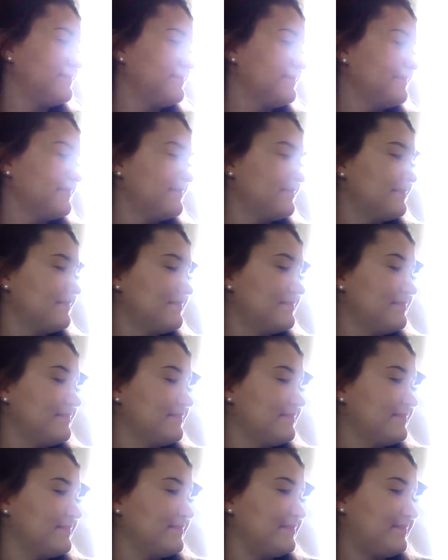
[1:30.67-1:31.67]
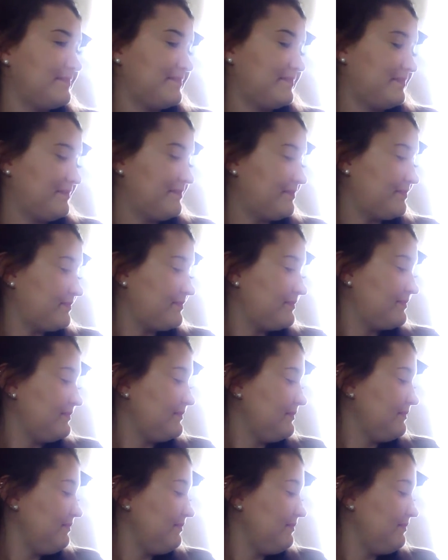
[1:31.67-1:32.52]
(no one is talking)